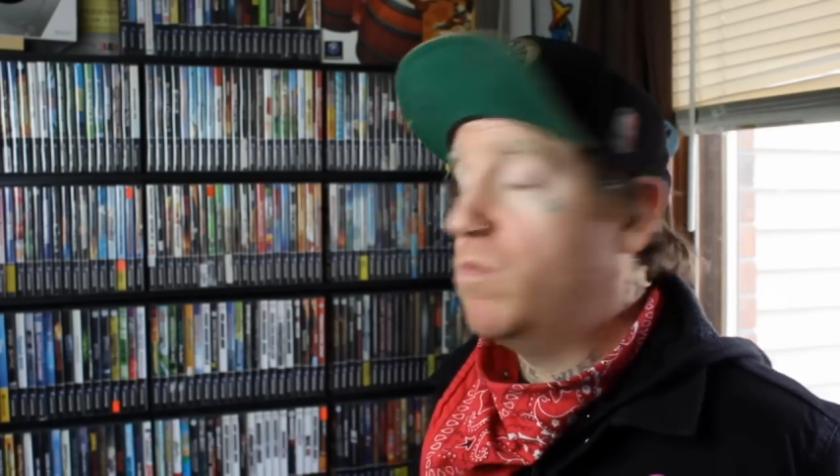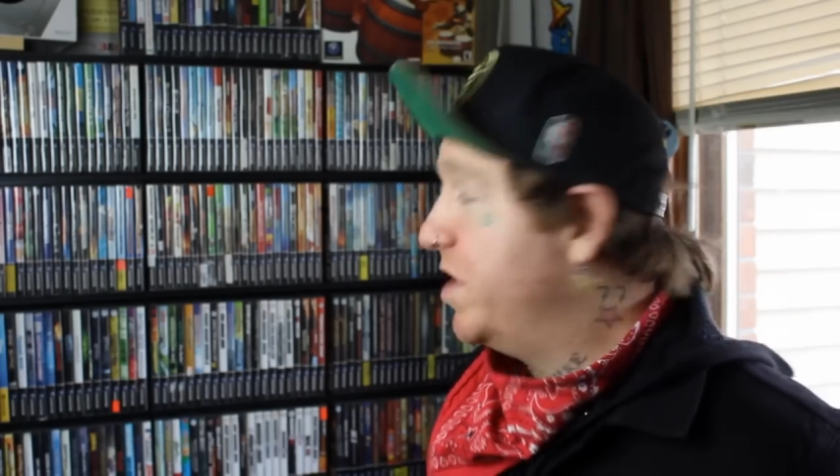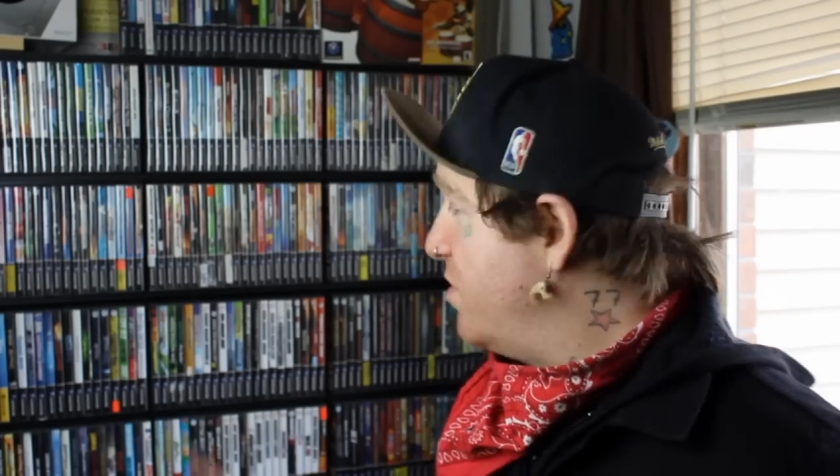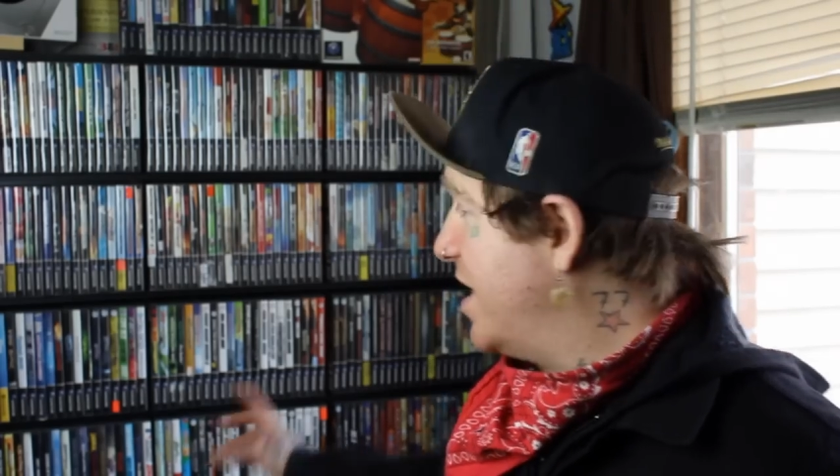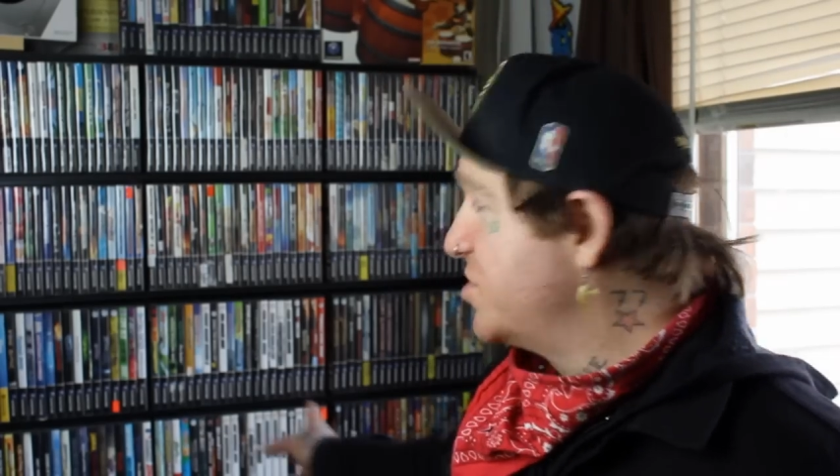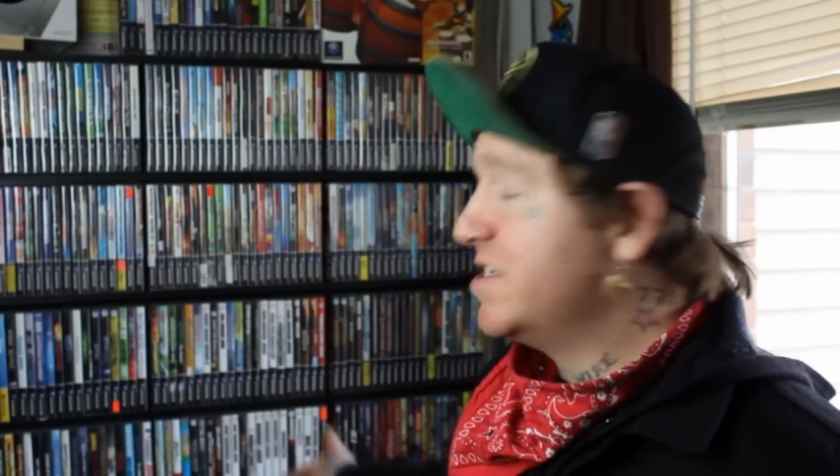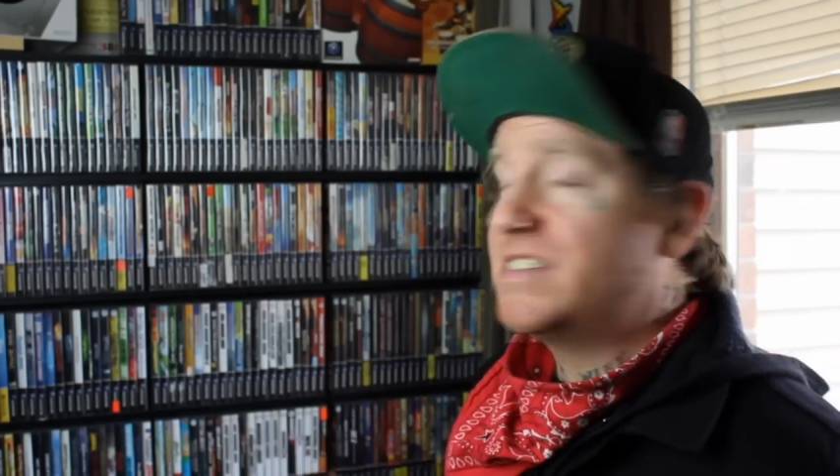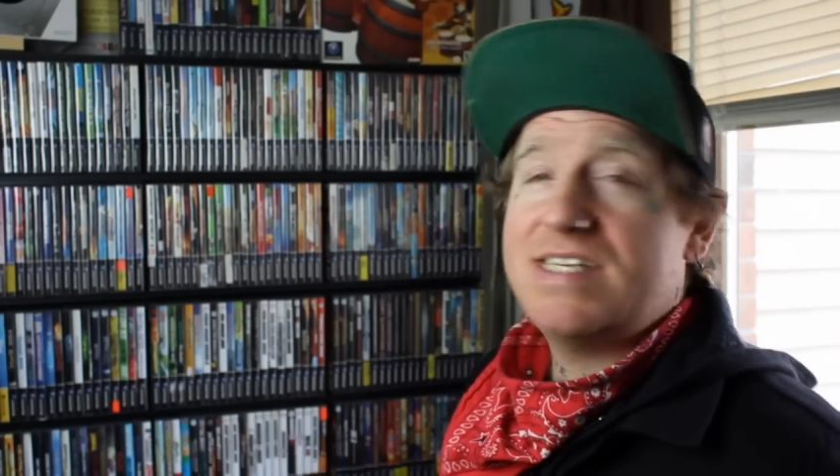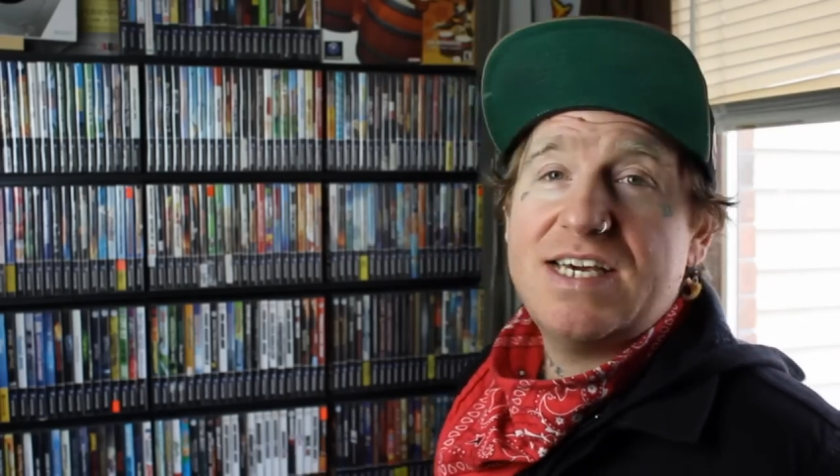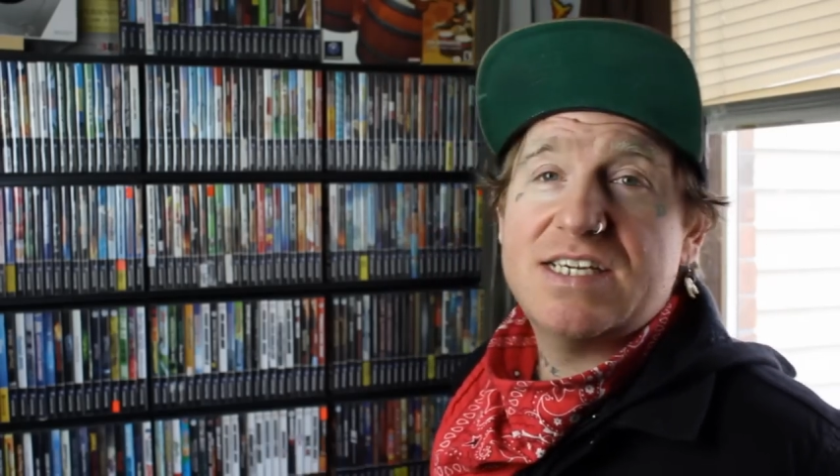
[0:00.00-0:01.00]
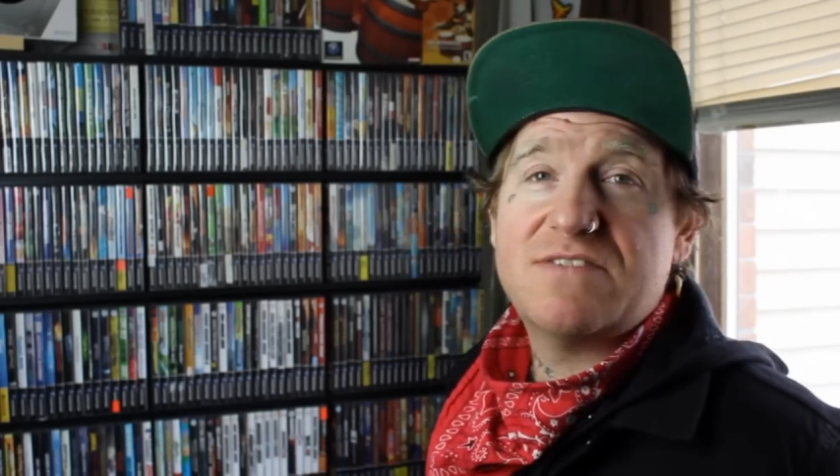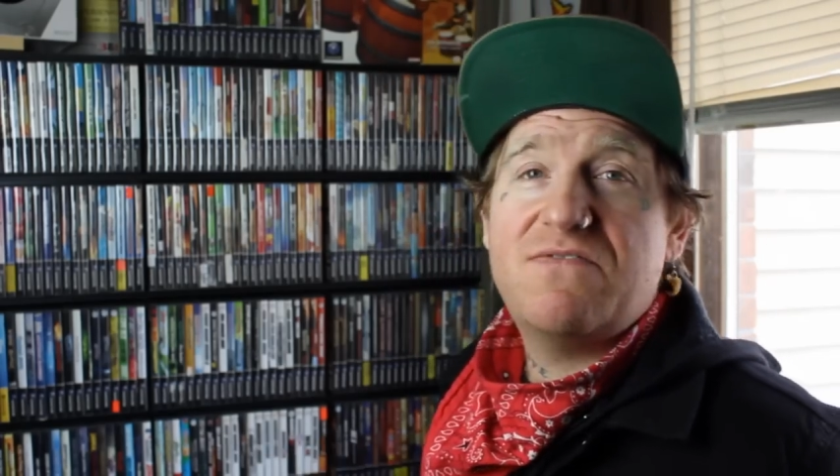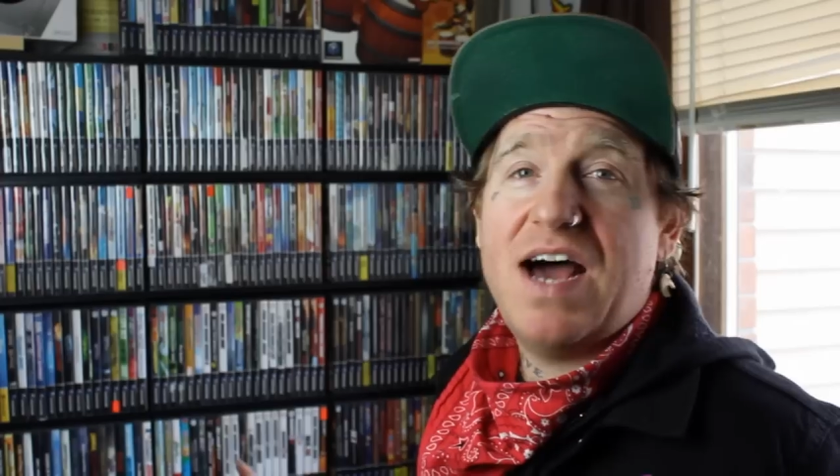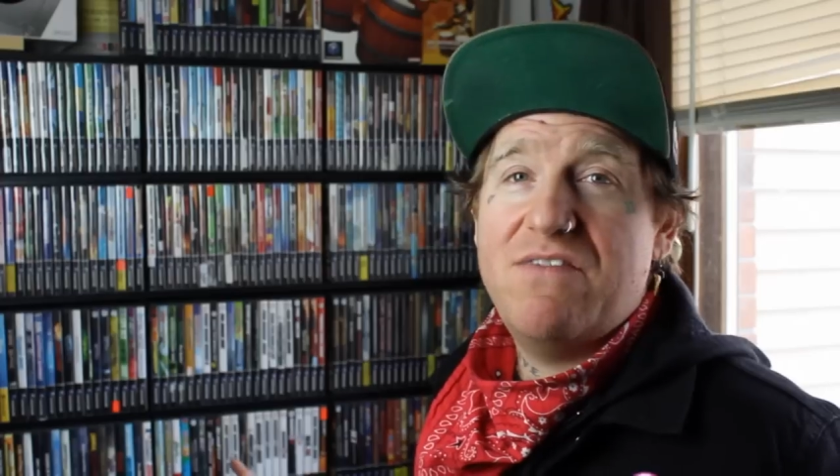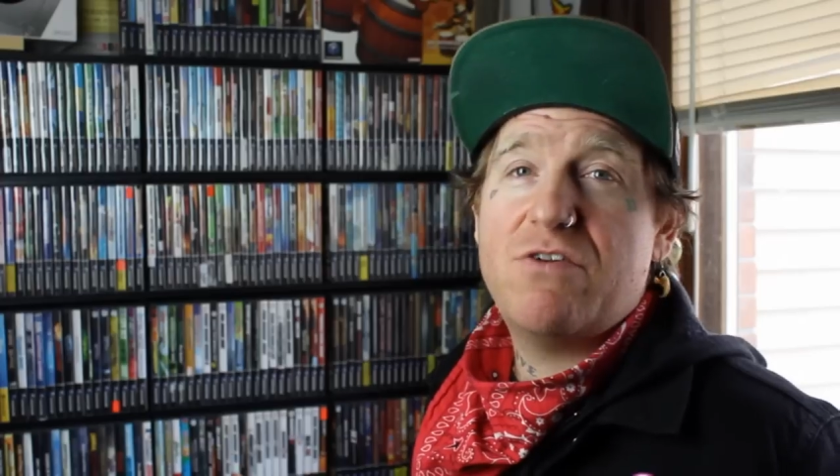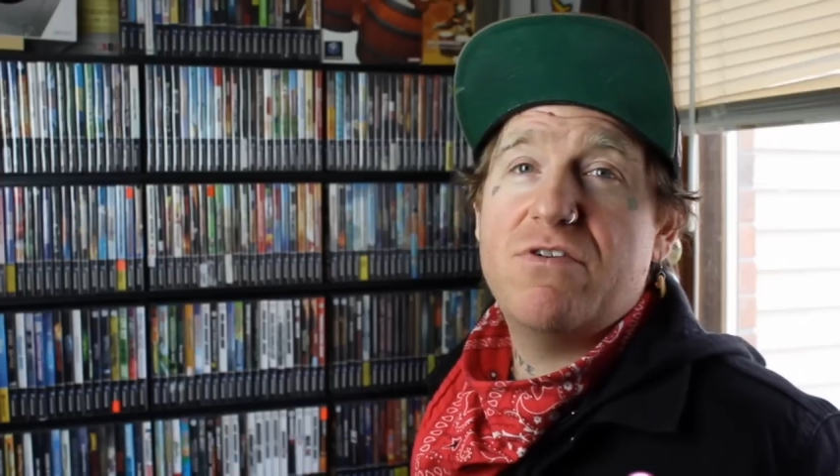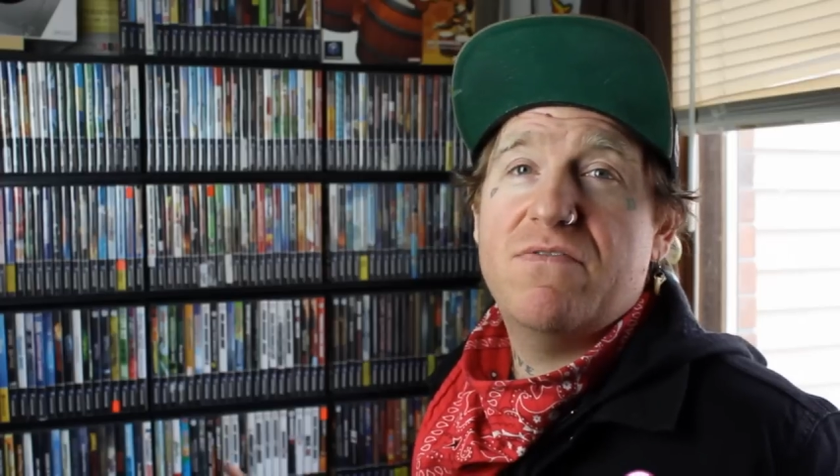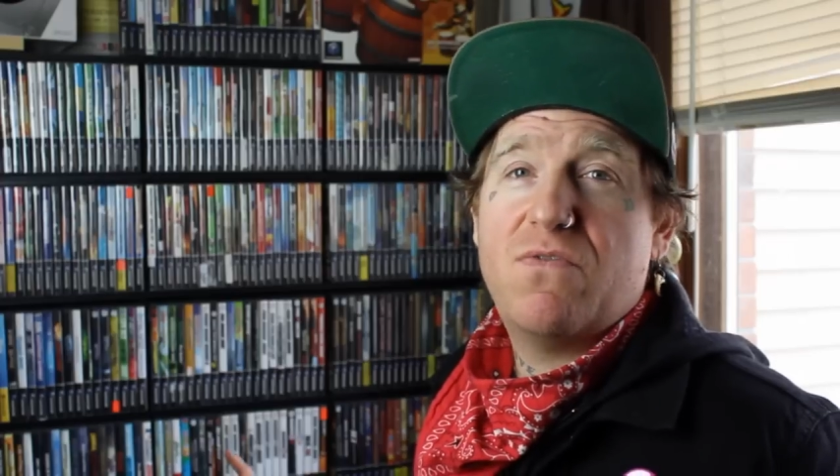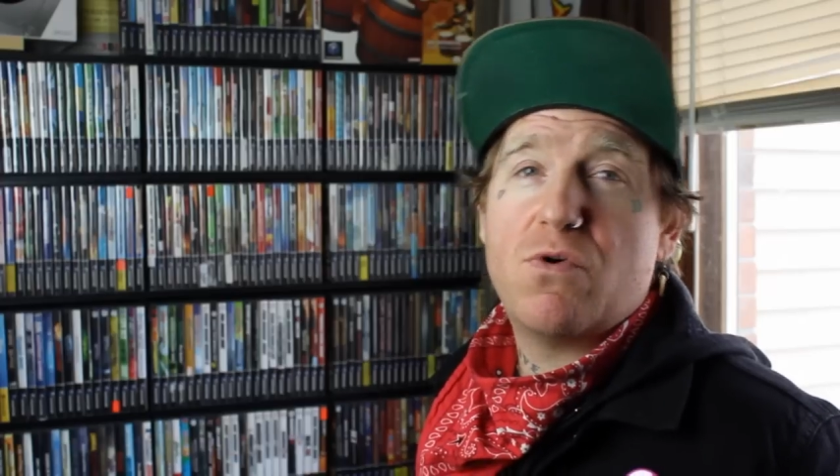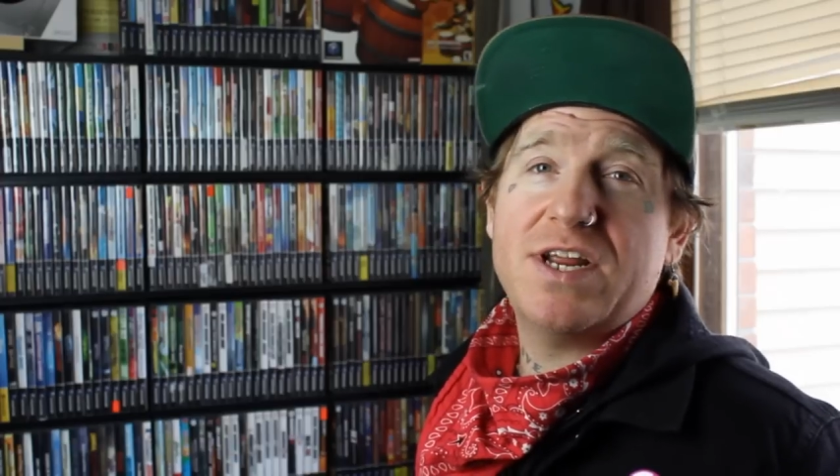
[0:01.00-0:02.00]
What you actually see is
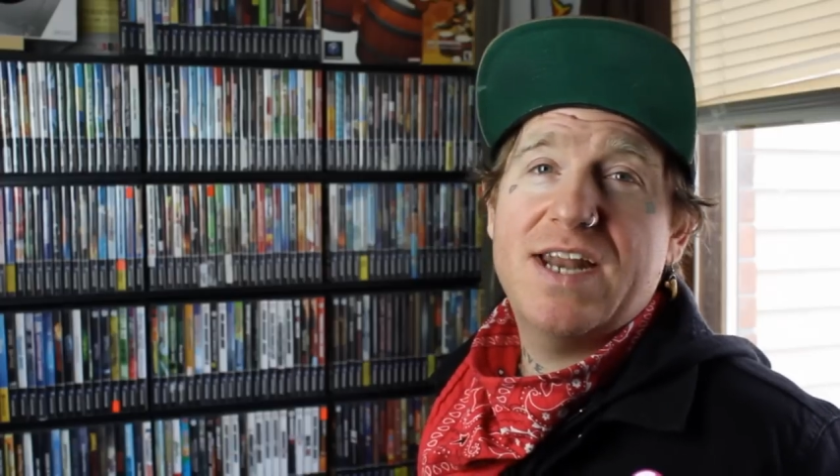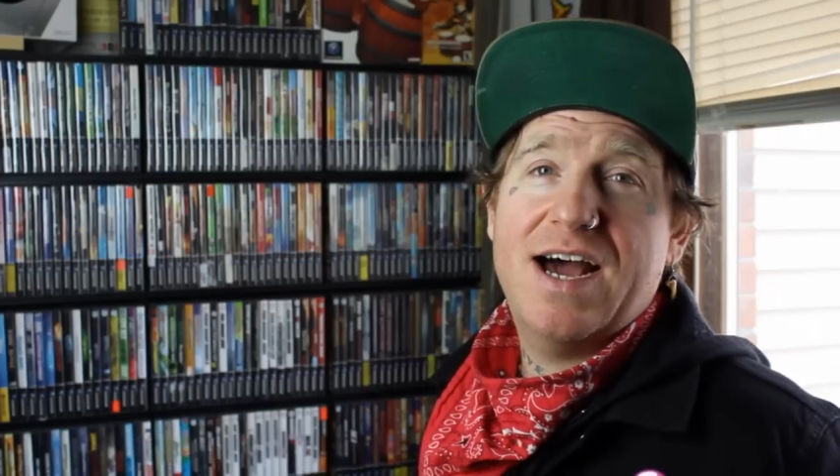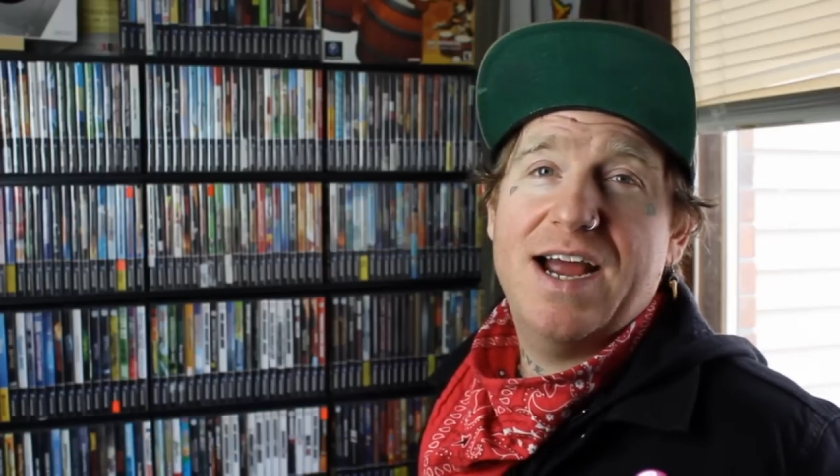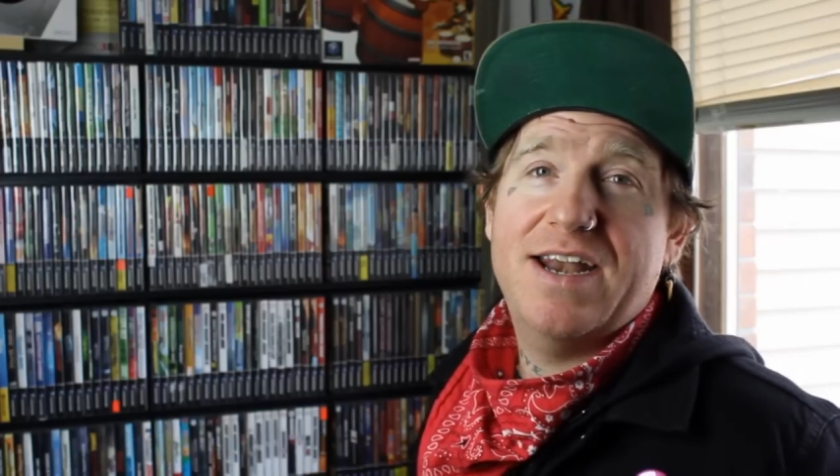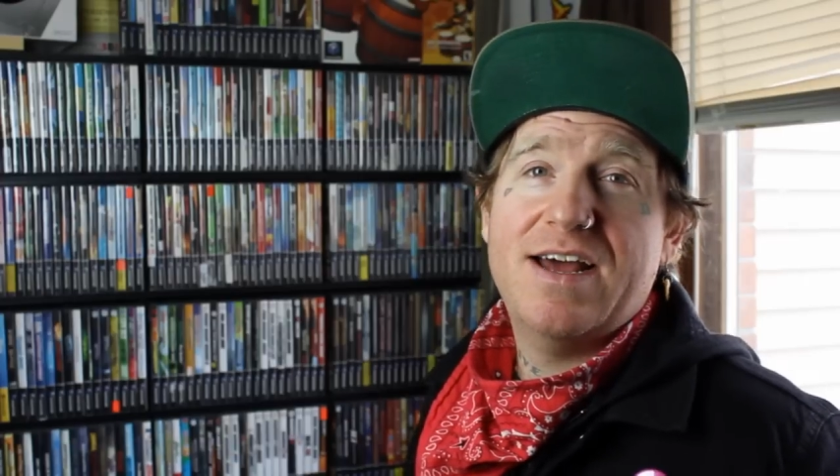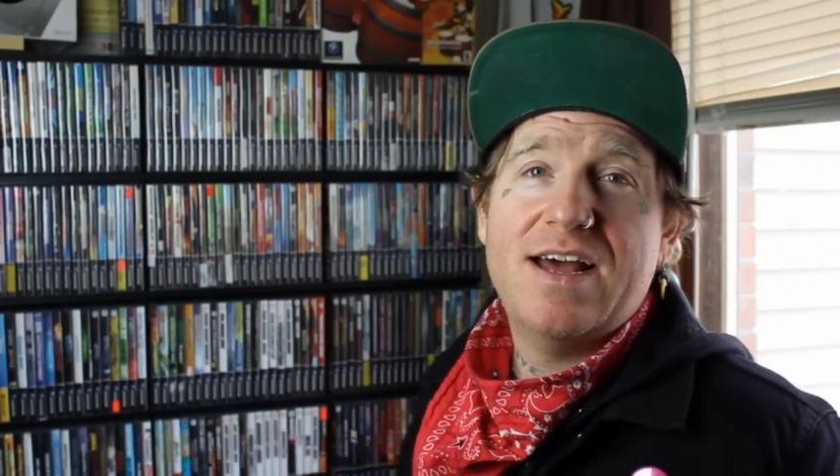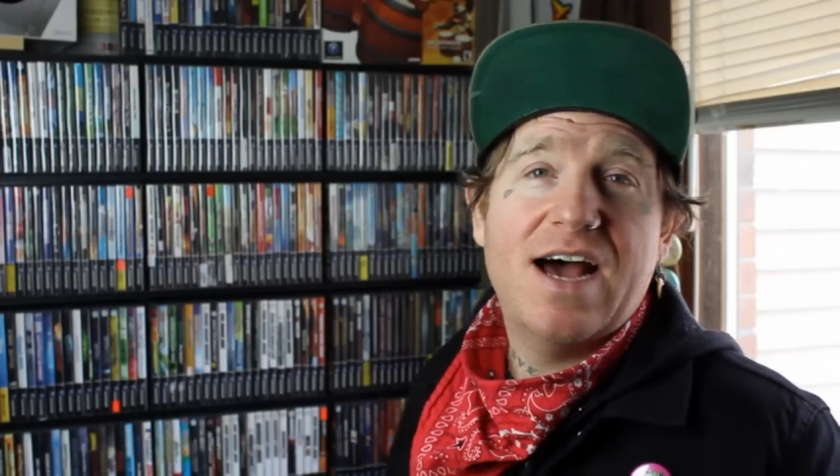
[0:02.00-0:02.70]
549.